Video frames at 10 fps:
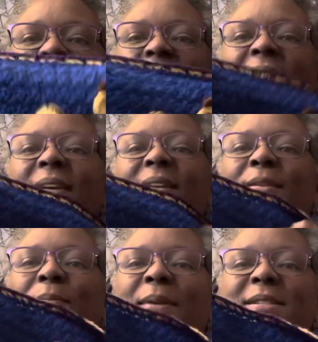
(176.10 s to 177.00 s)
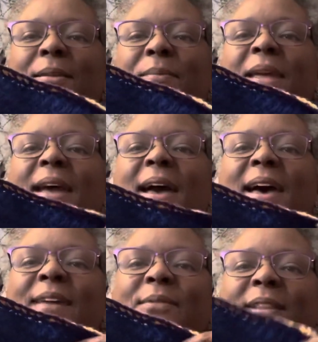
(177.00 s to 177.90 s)
Look at the
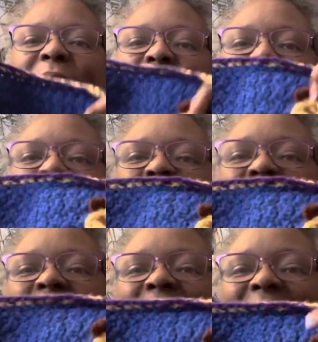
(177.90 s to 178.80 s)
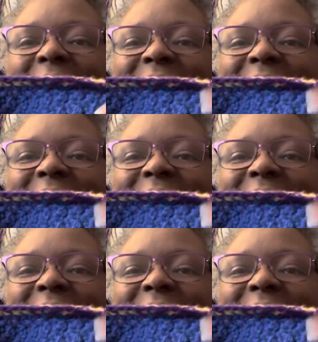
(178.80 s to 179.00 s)
beehive with a little bee.